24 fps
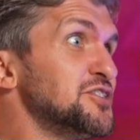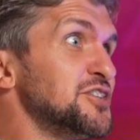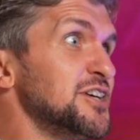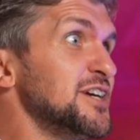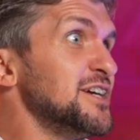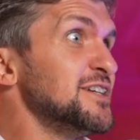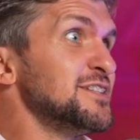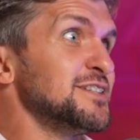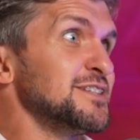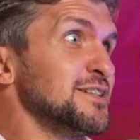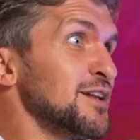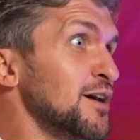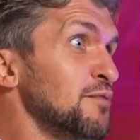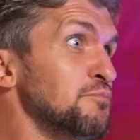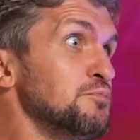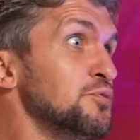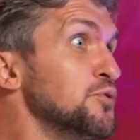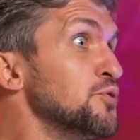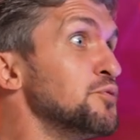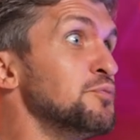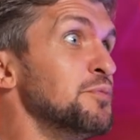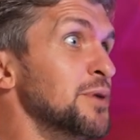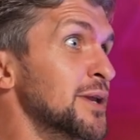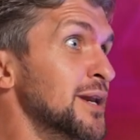E. Cheese is like
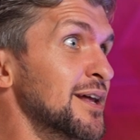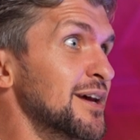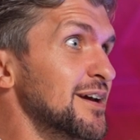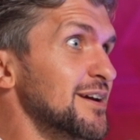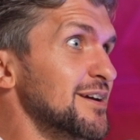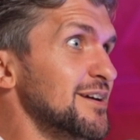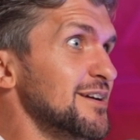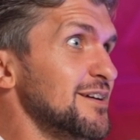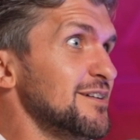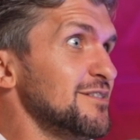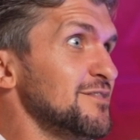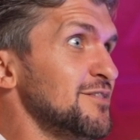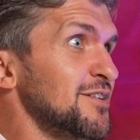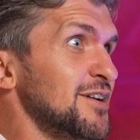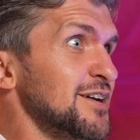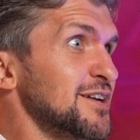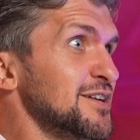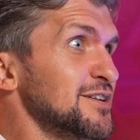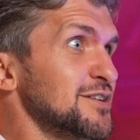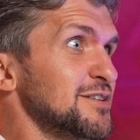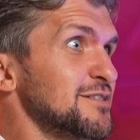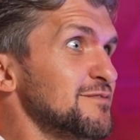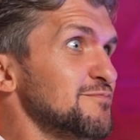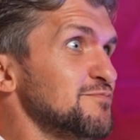booming,
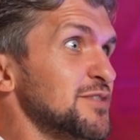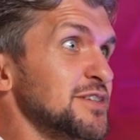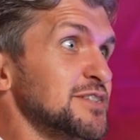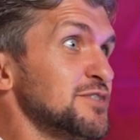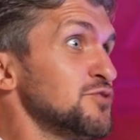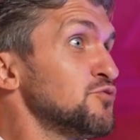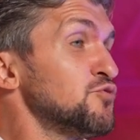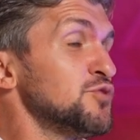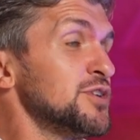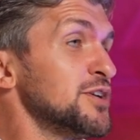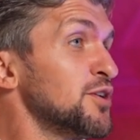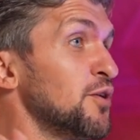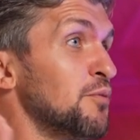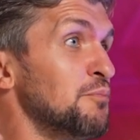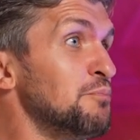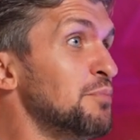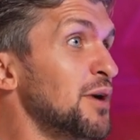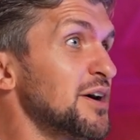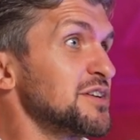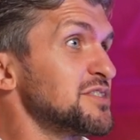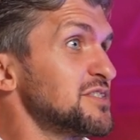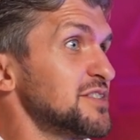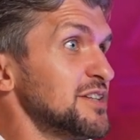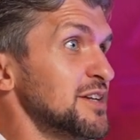right? It's already gone
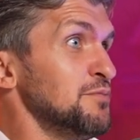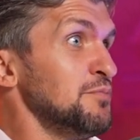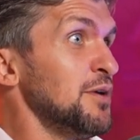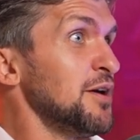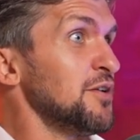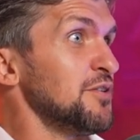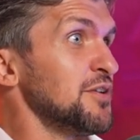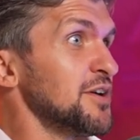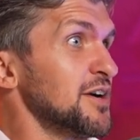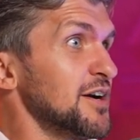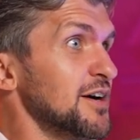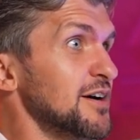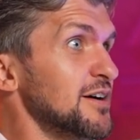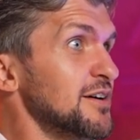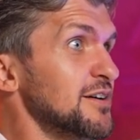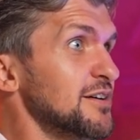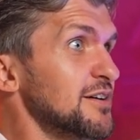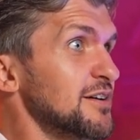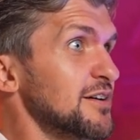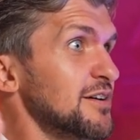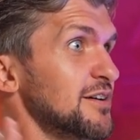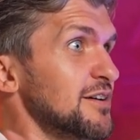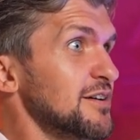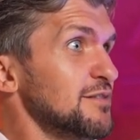bust in America
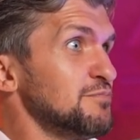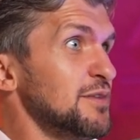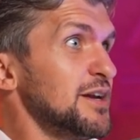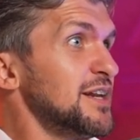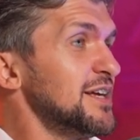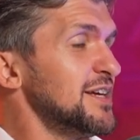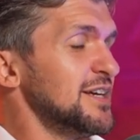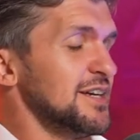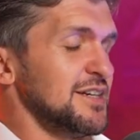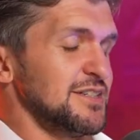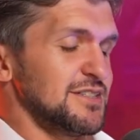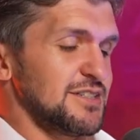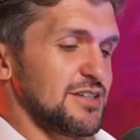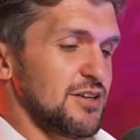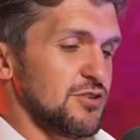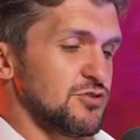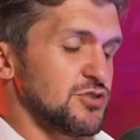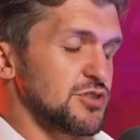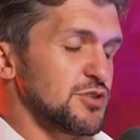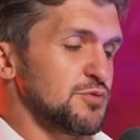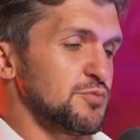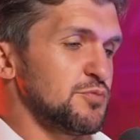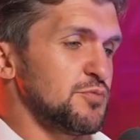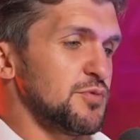many years ago.
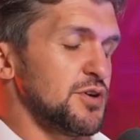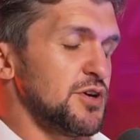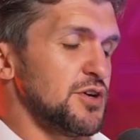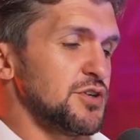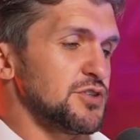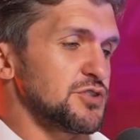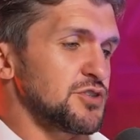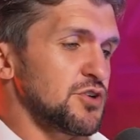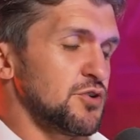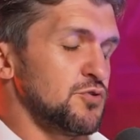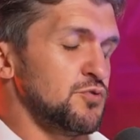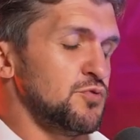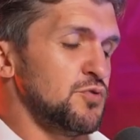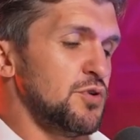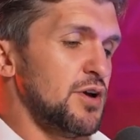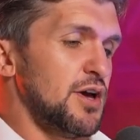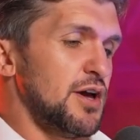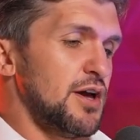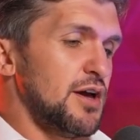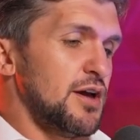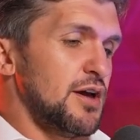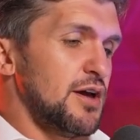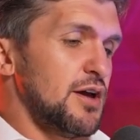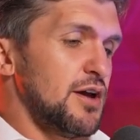So
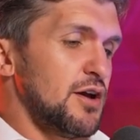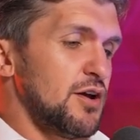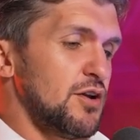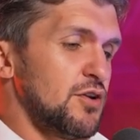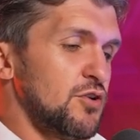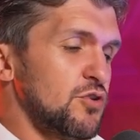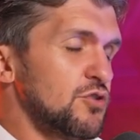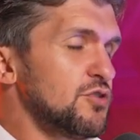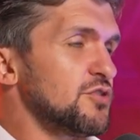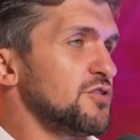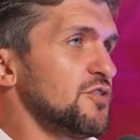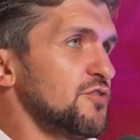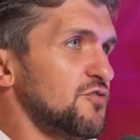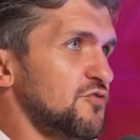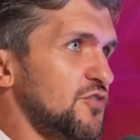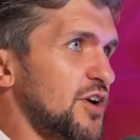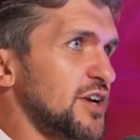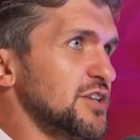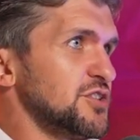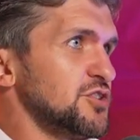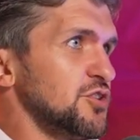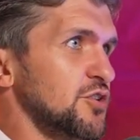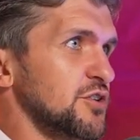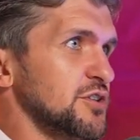look at the
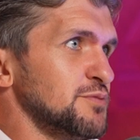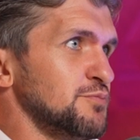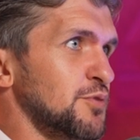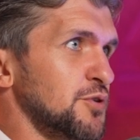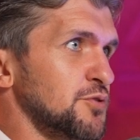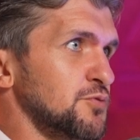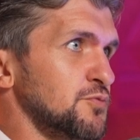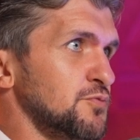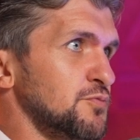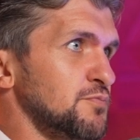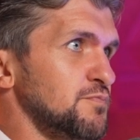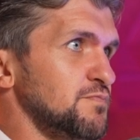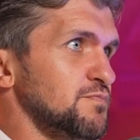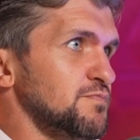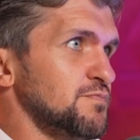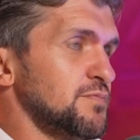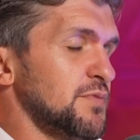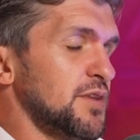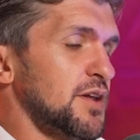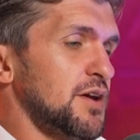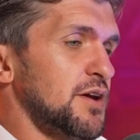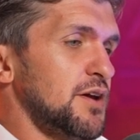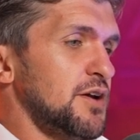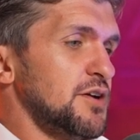franchise model.
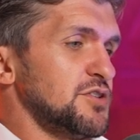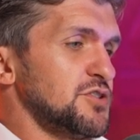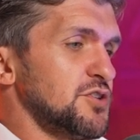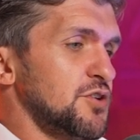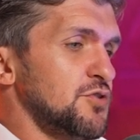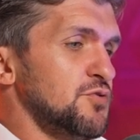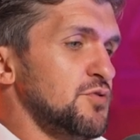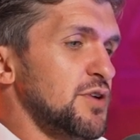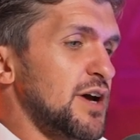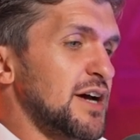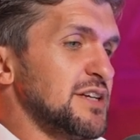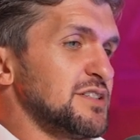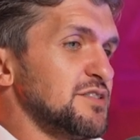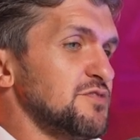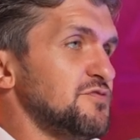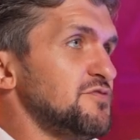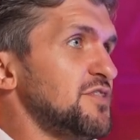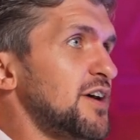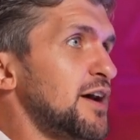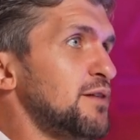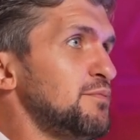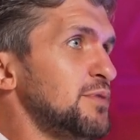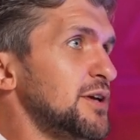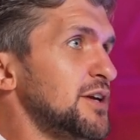So as a
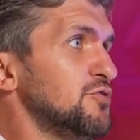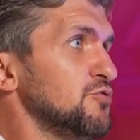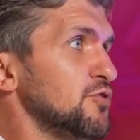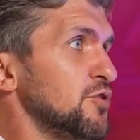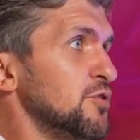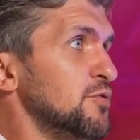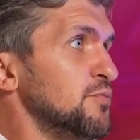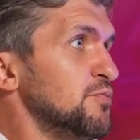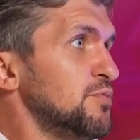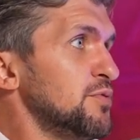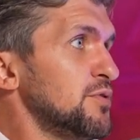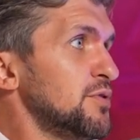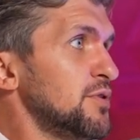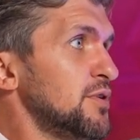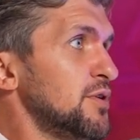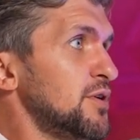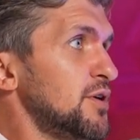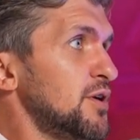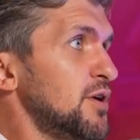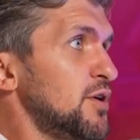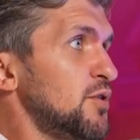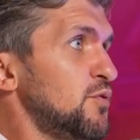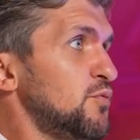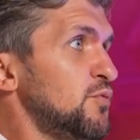family group,
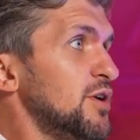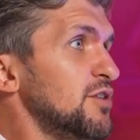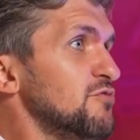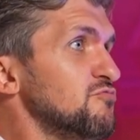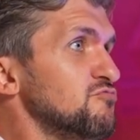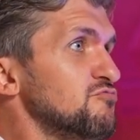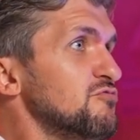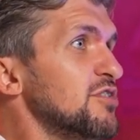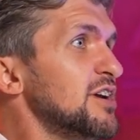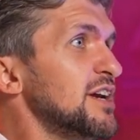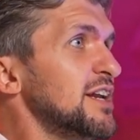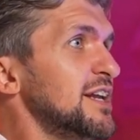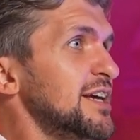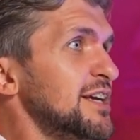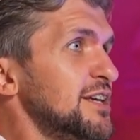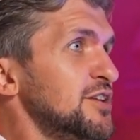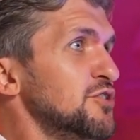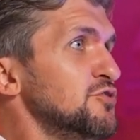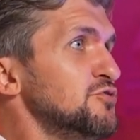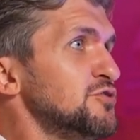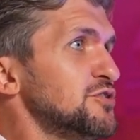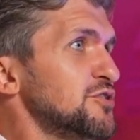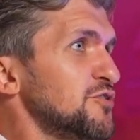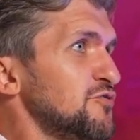we're really
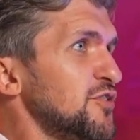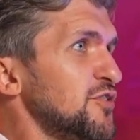used to